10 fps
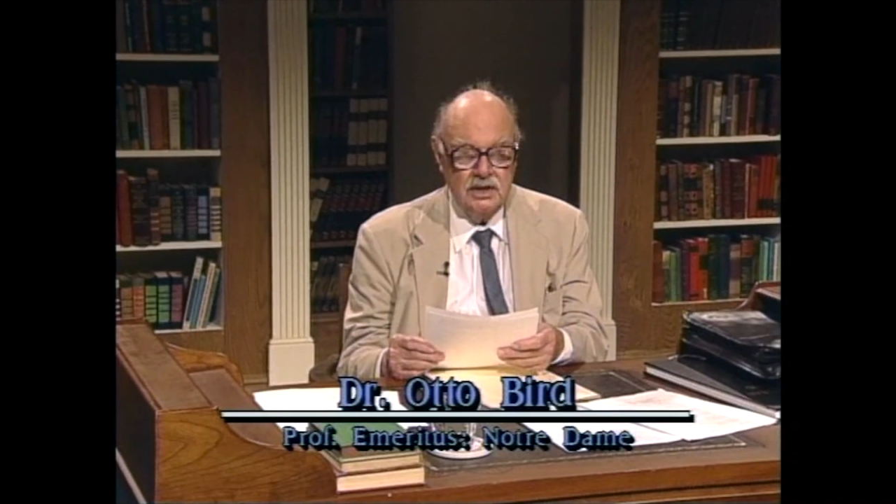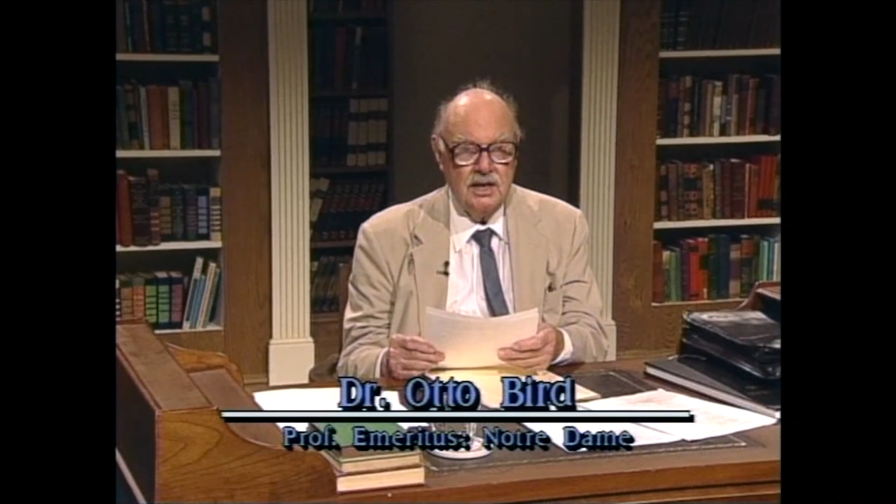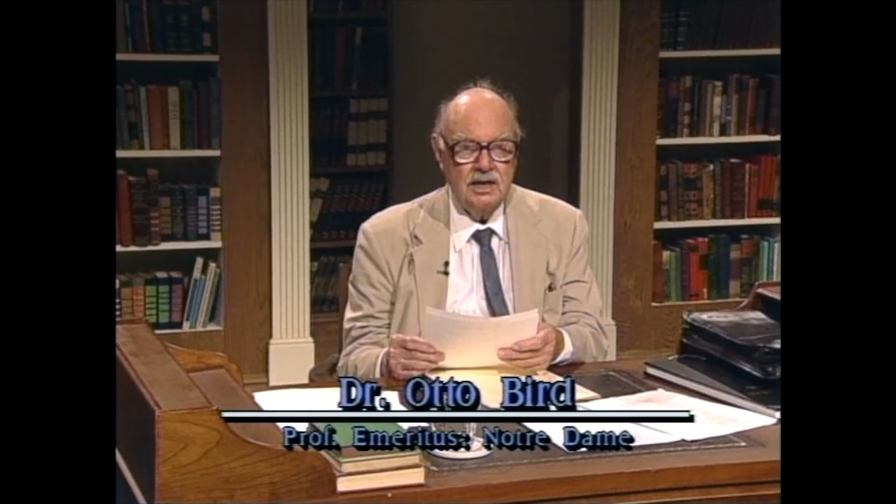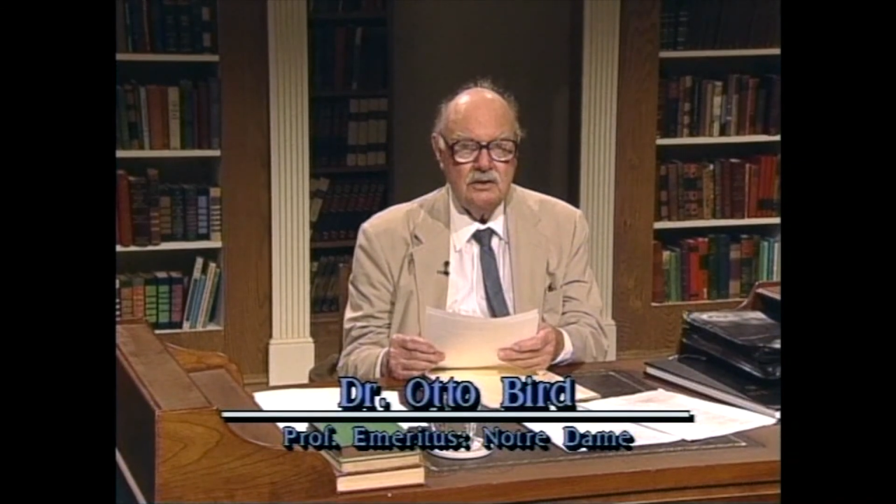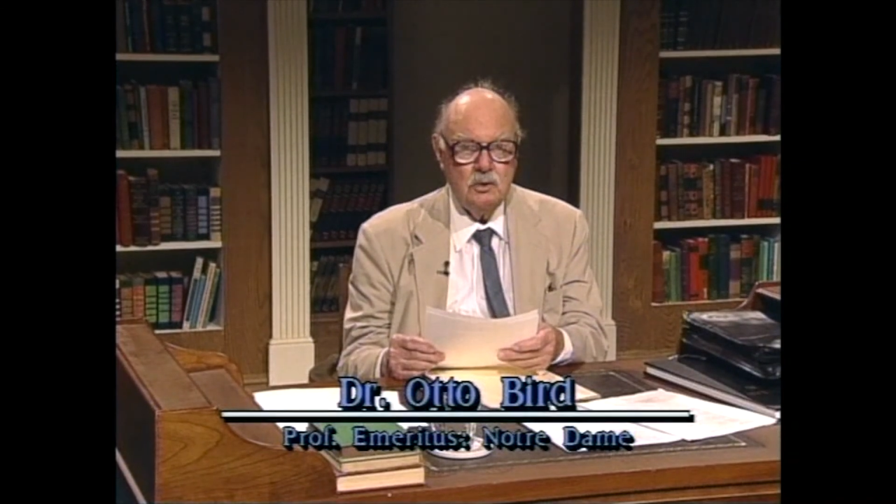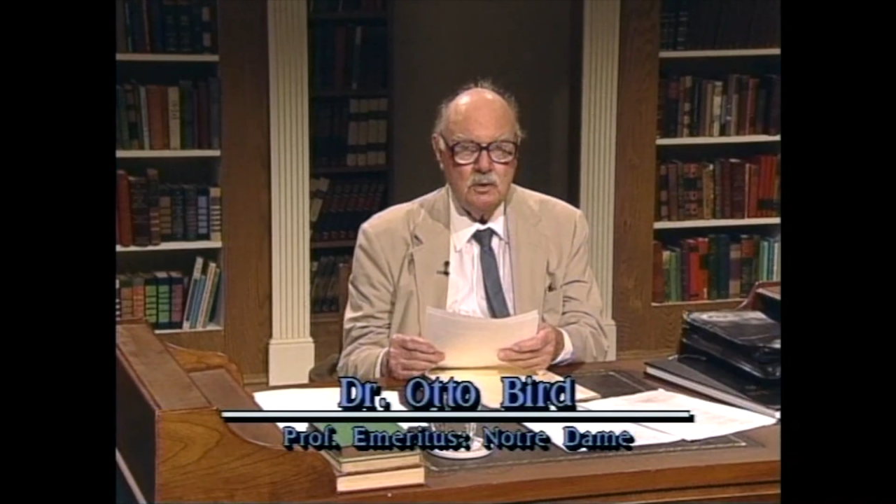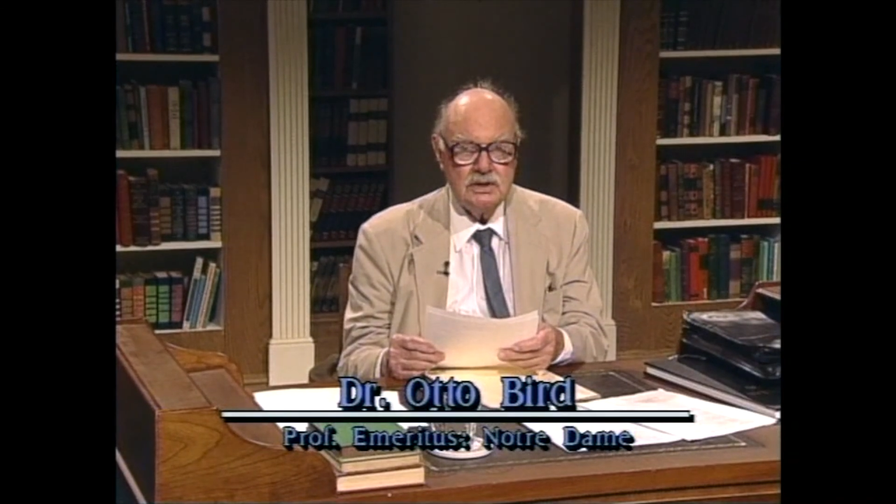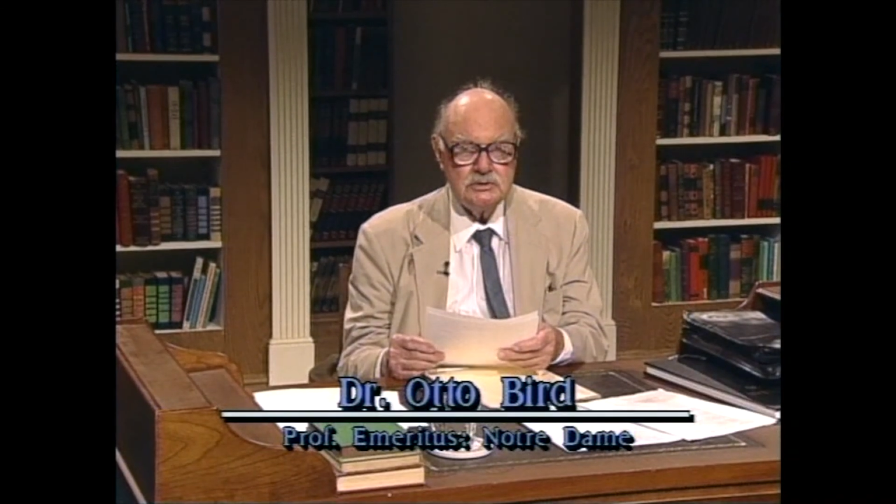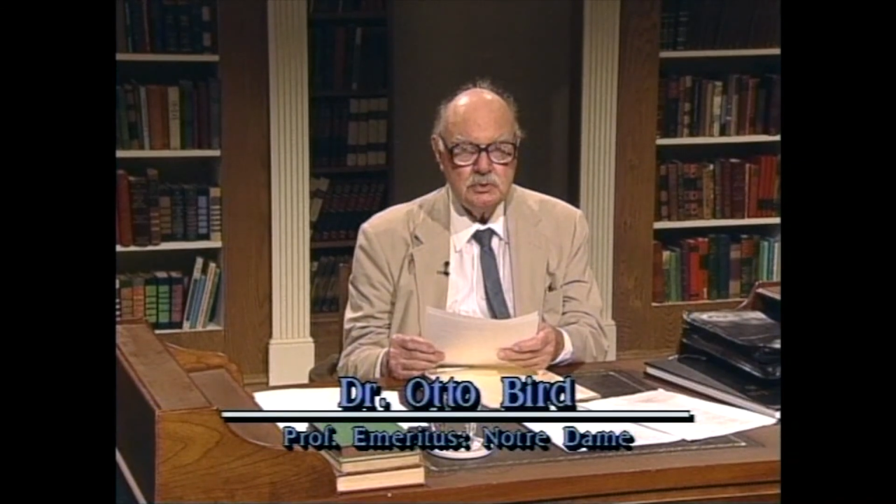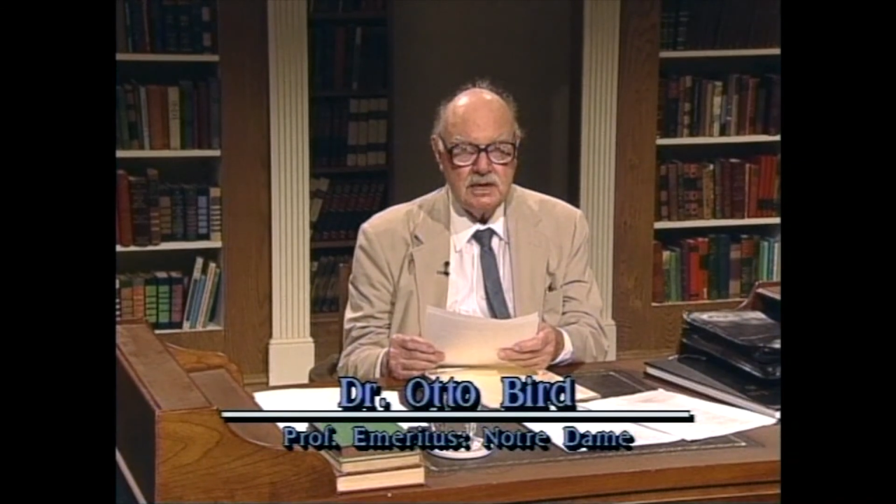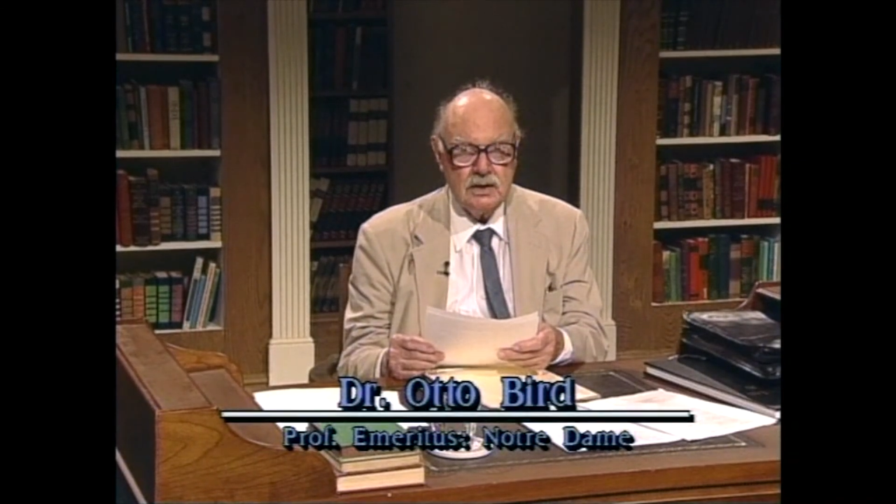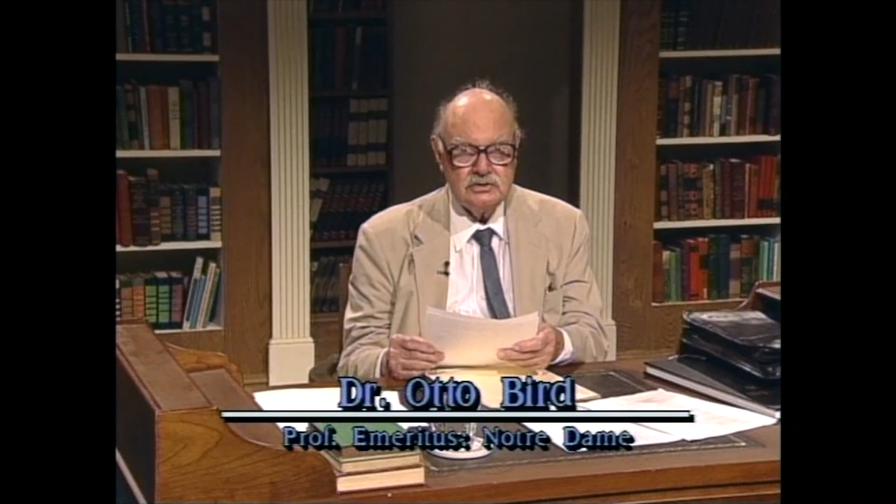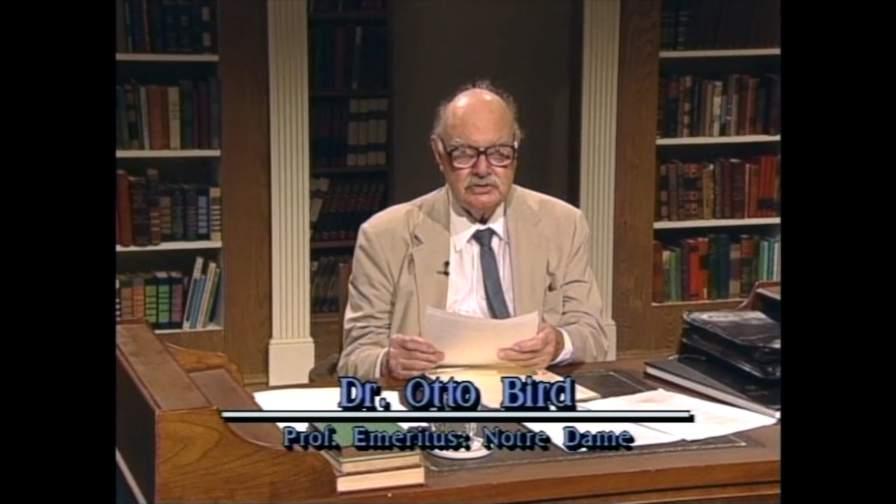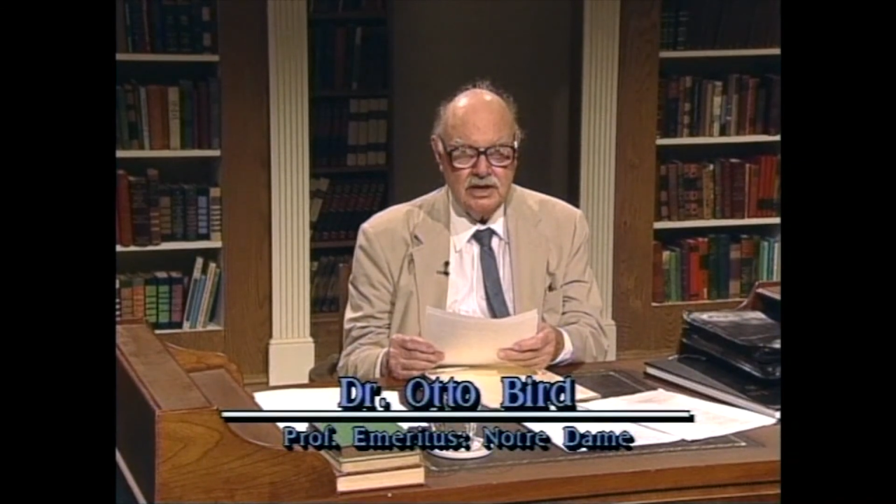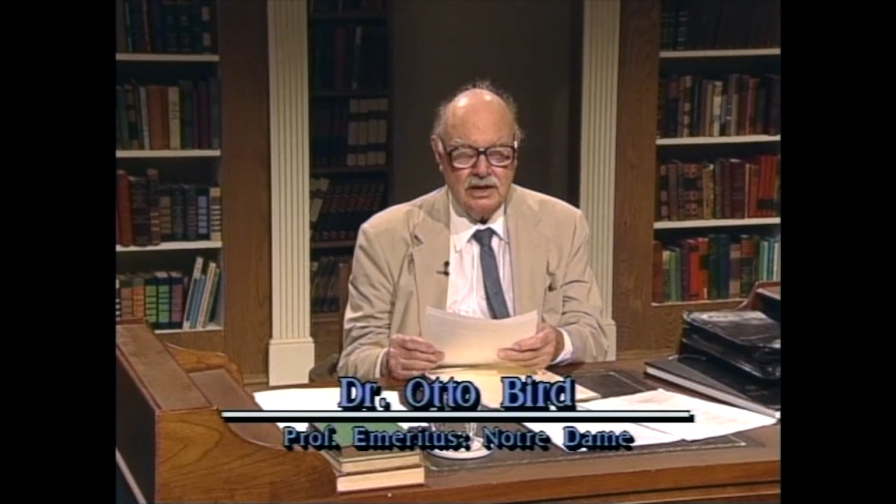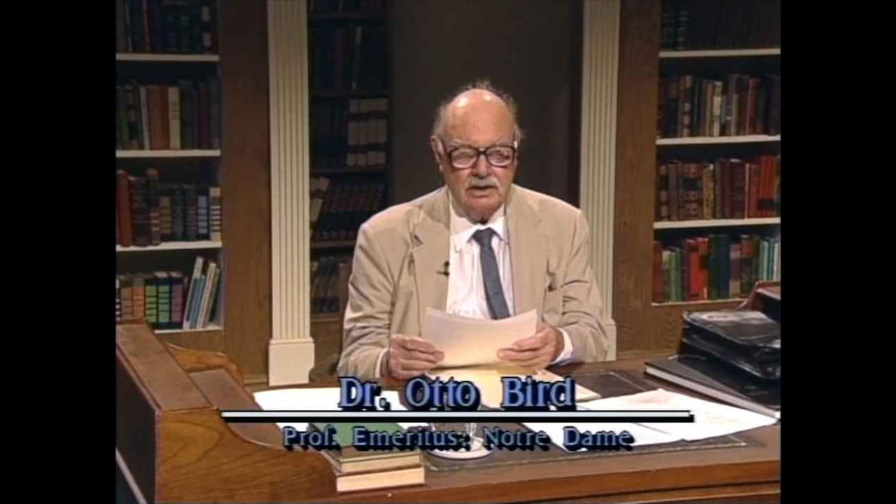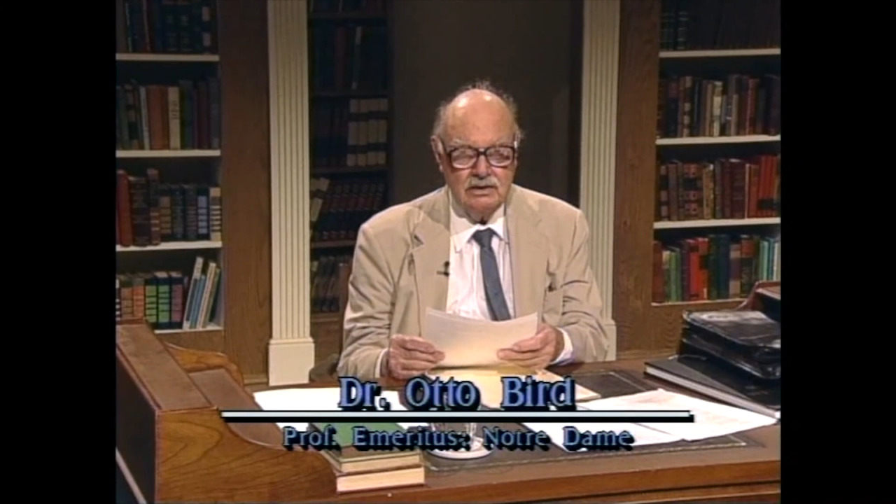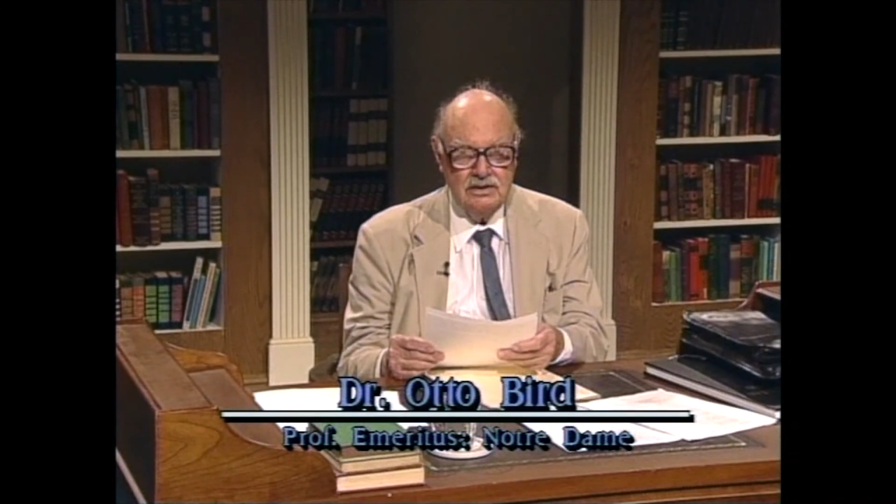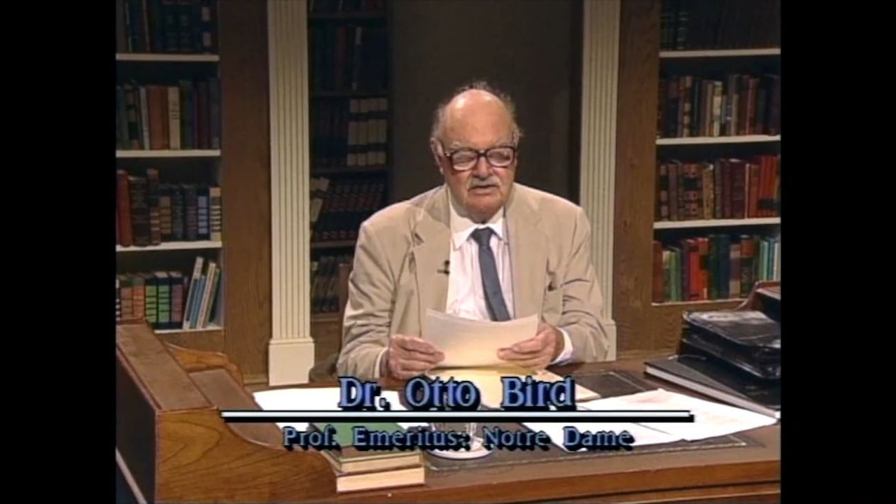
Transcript: and no one is without a chair,